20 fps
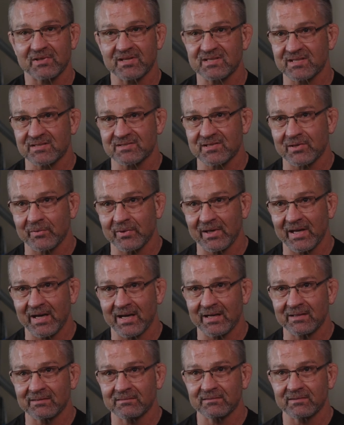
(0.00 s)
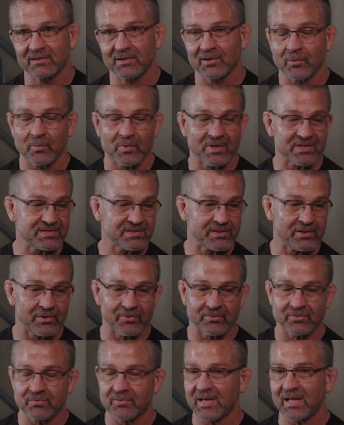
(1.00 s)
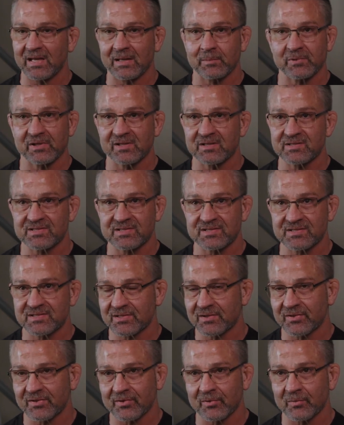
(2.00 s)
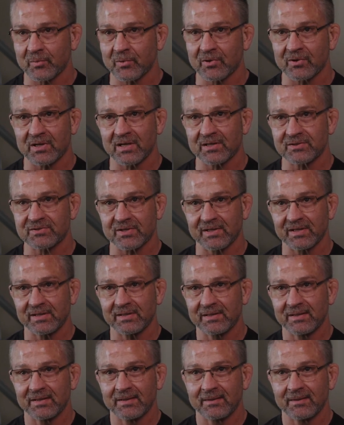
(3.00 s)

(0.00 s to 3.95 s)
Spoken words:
because that's all we had. There was no ambulances in a third world country.